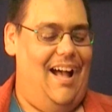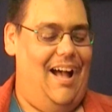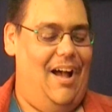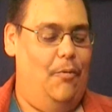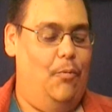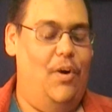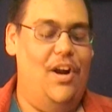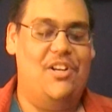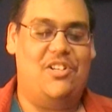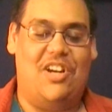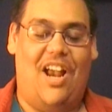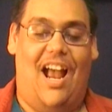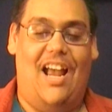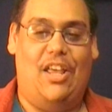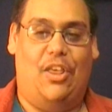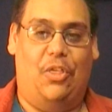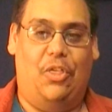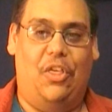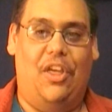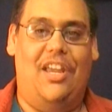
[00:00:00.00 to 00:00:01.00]
Which I
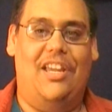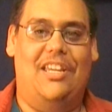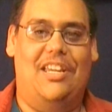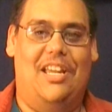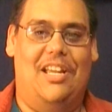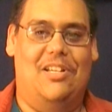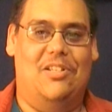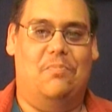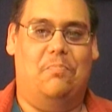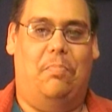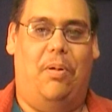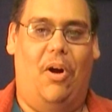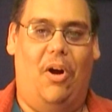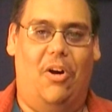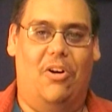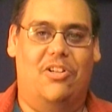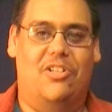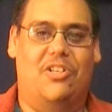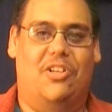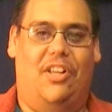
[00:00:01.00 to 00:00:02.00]
think is
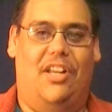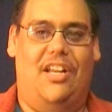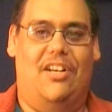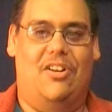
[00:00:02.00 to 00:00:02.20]
partially